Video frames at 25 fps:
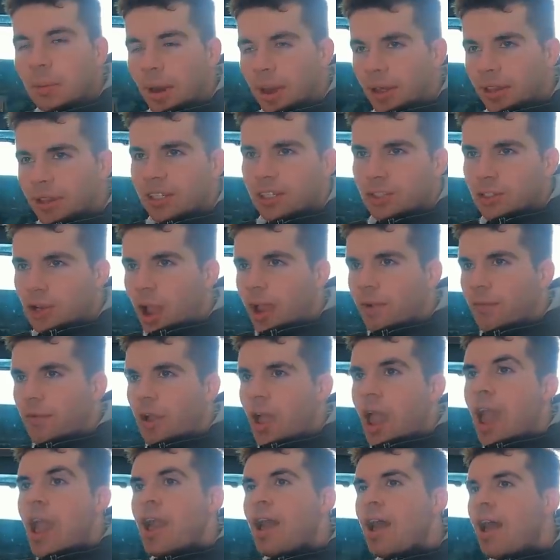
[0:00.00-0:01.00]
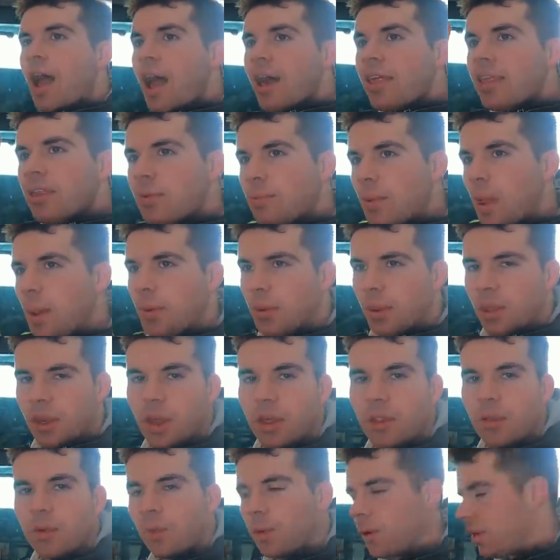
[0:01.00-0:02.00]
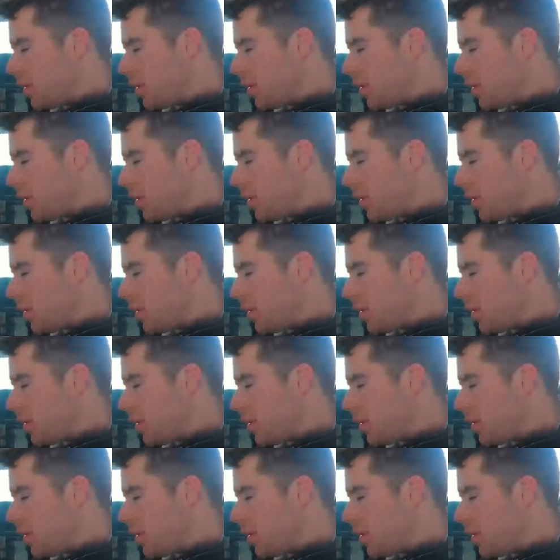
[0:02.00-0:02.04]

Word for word: gonna plow this driveway and then maybe another